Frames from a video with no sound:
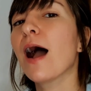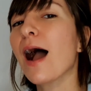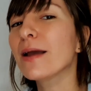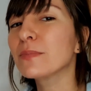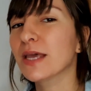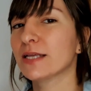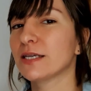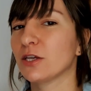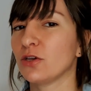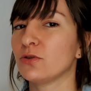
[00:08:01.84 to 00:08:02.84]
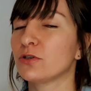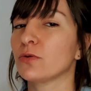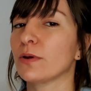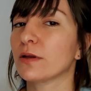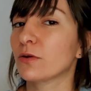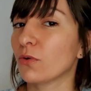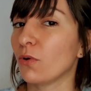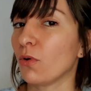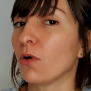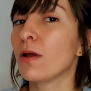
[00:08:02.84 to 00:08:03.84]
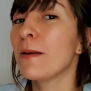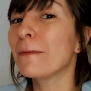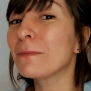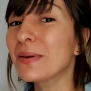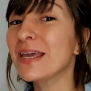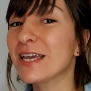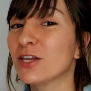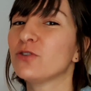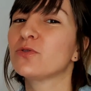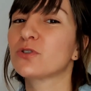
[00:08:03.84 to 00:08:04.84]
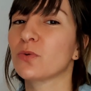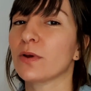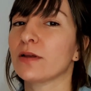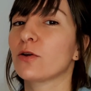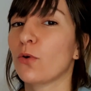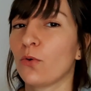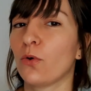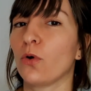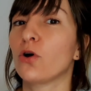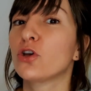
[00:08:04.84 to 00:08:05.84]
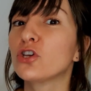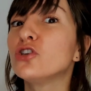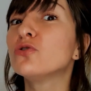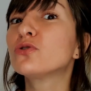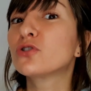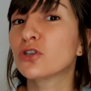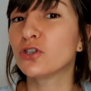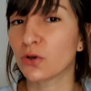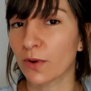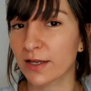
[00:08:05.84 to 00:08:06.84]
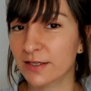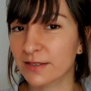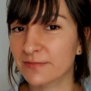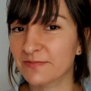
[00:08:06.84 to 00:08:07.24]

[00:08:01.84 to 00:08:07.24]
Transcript: I'm getting used to it, or being used to it, or used to do it.